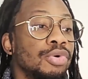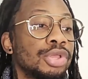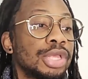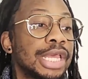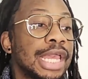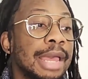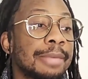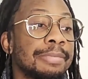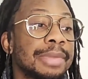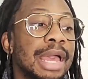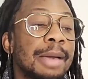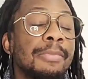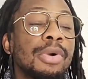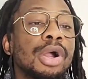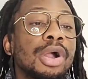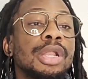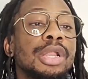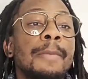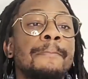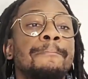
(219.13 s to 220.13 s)
You get me? I'm not
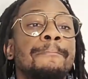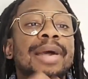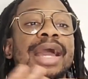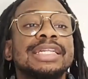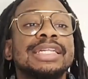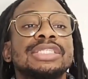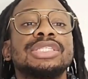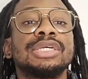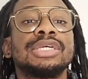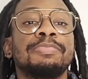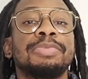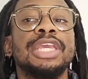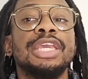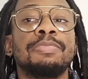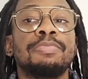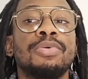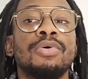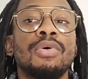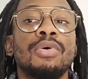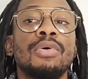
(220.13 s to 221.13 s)
gonna banter
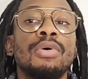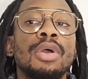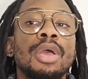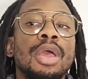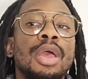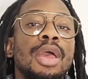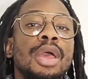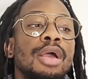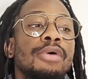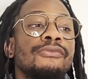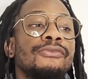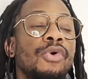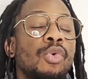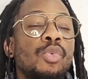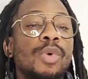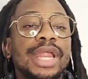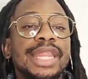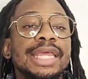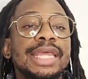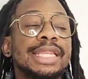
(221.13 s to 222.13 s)
people for
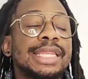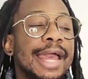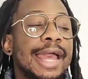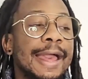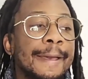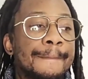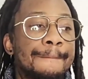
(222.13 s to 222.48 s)
winning that